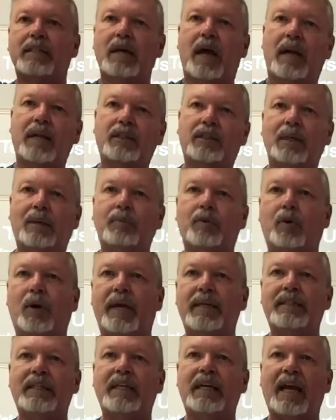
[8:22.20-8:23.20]
not at some
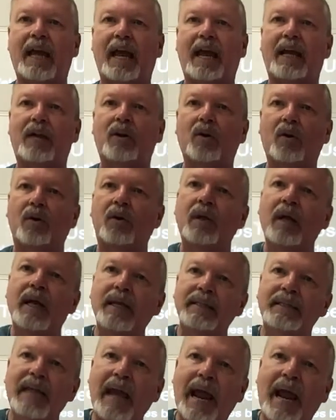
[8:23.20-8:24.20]
crazy angle,
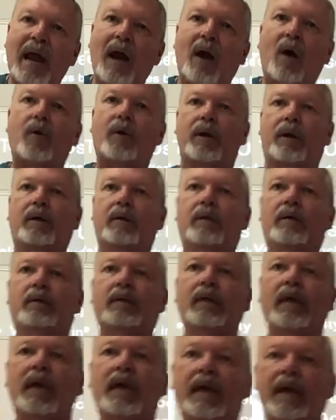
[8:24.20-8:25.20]
down.
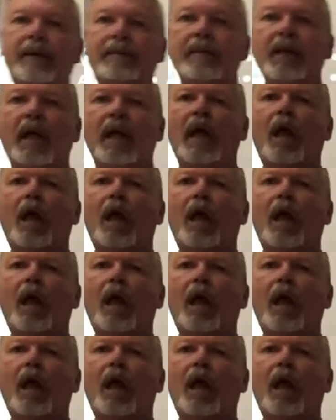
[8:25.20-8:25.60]
Okay?